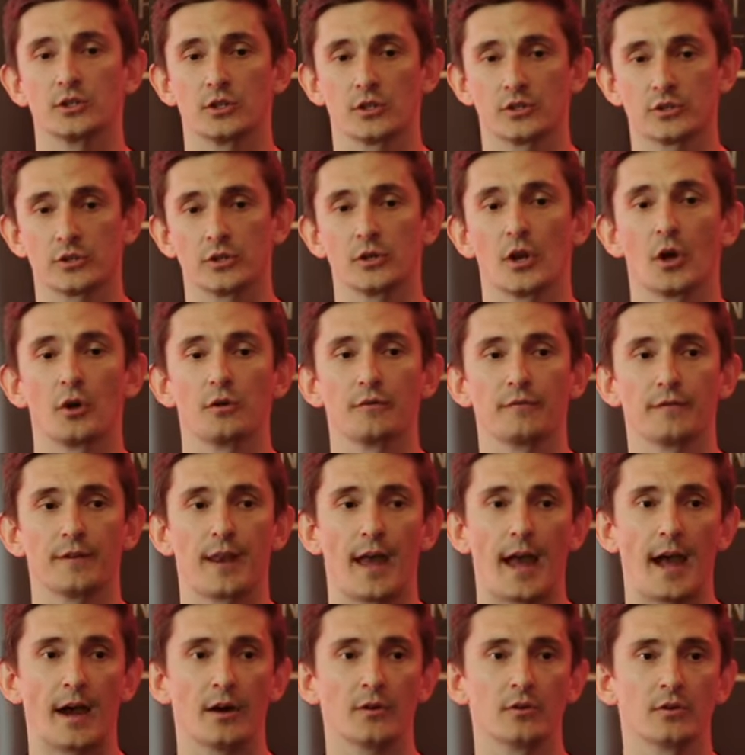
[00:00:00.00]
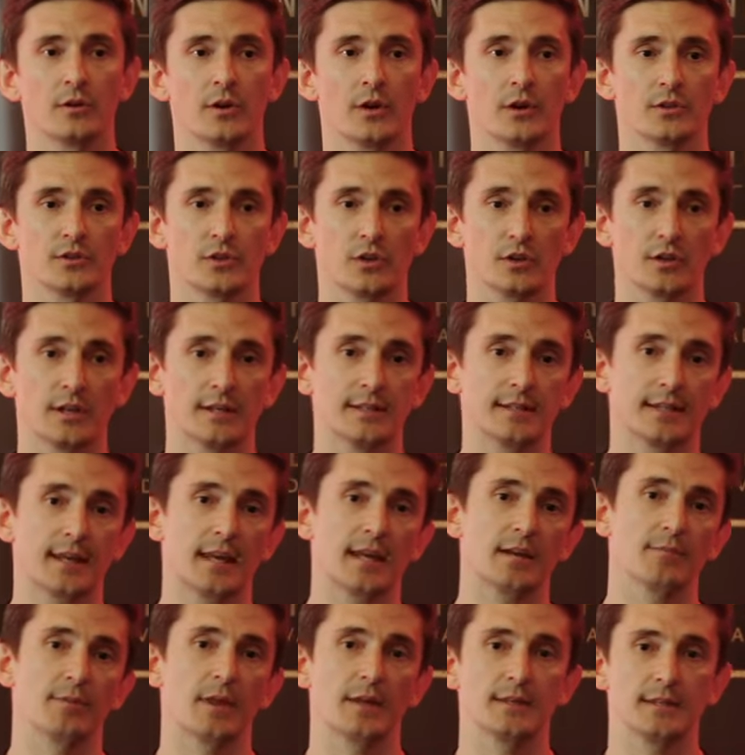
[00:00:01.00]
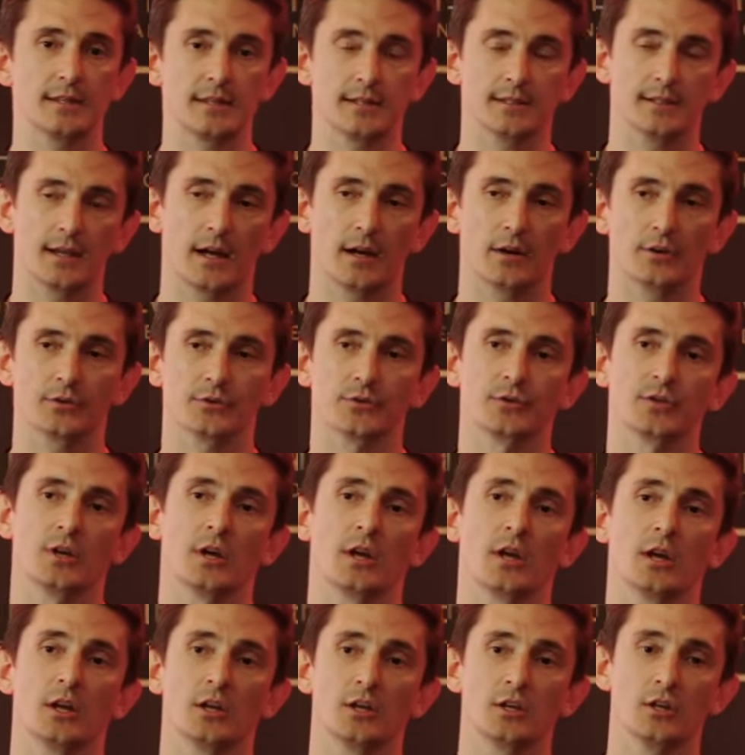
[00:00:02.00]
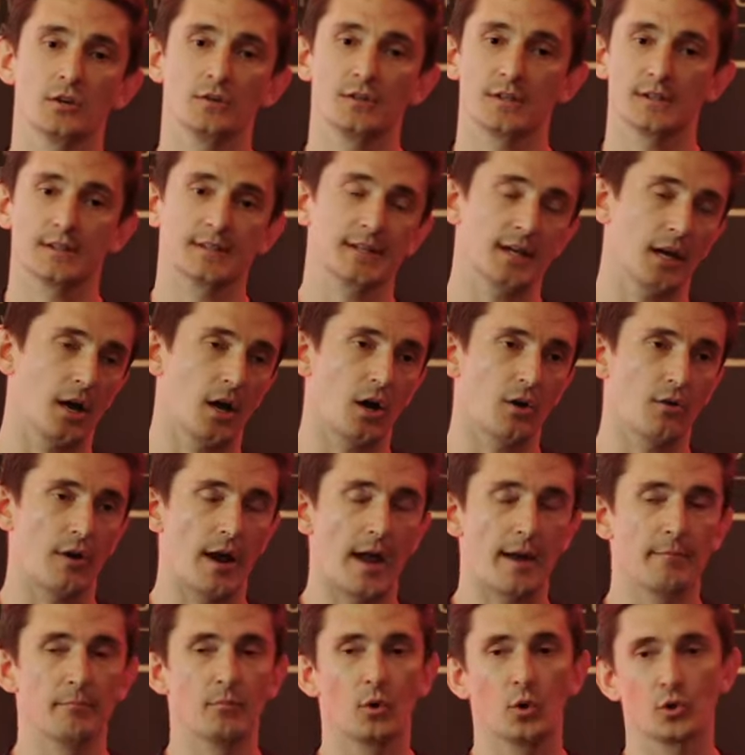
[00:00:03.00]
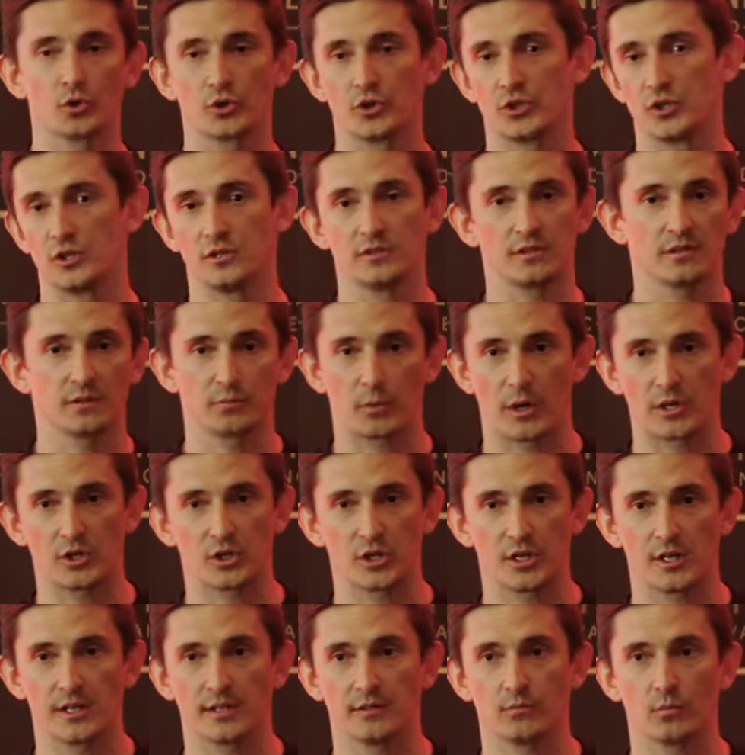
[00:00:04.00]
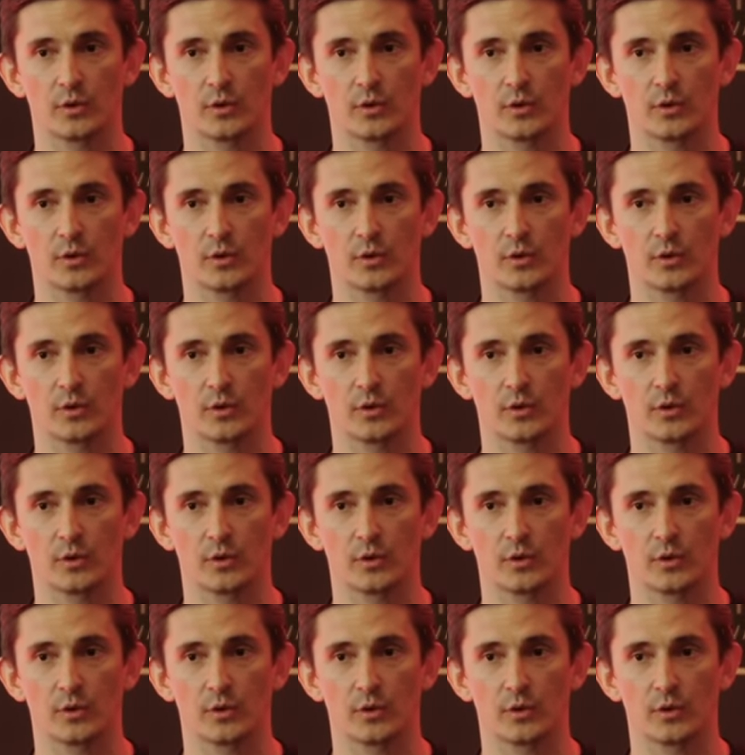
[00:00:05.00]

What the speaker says: it's just a no for now. So you need to keep their details, use a CRM or just use a spreadsheet.